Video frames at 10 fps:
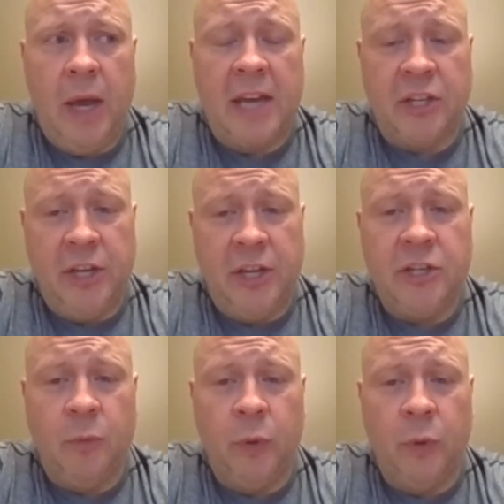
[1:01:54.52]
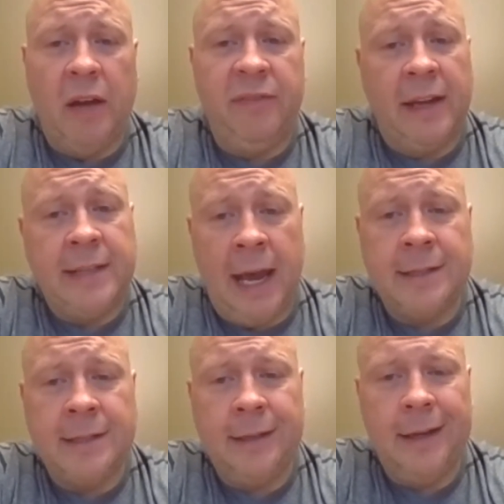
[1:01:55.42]
as a nation, we're not
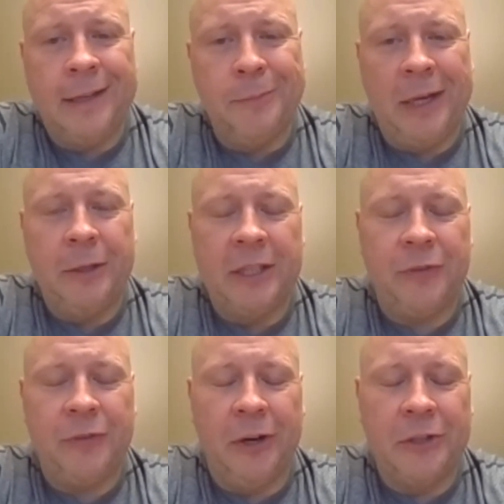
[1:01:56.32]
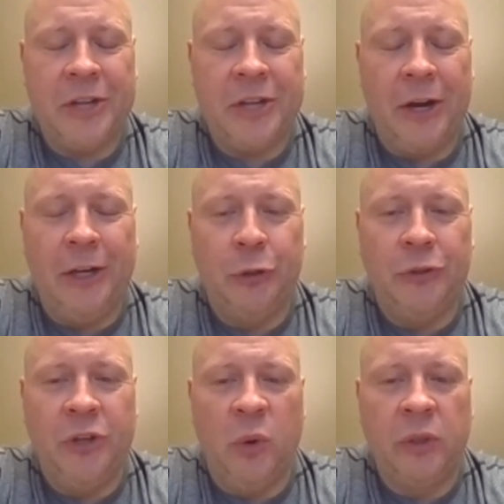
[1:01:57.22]
fantastic as as far as signing a
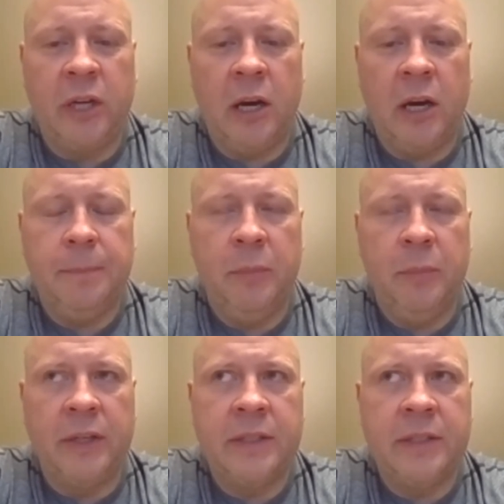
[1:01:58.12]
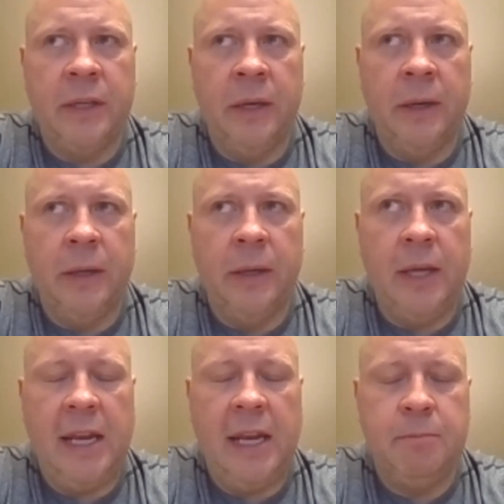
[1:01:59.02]
good donor card, but uh,
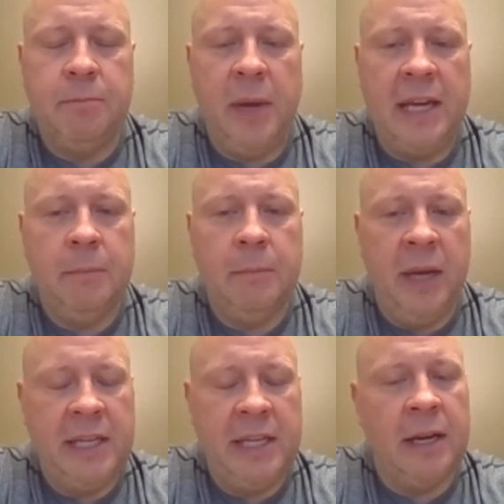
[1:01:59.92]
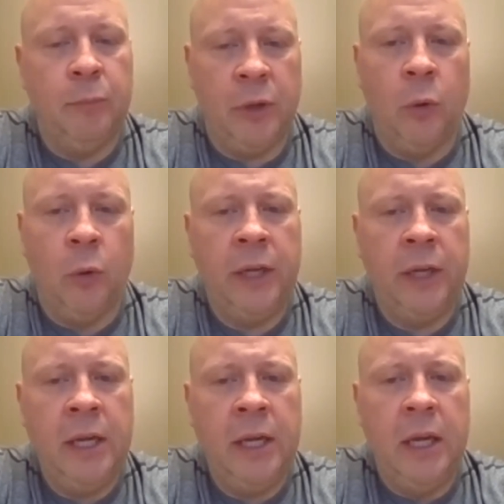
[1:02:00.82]
it is basically based on priority,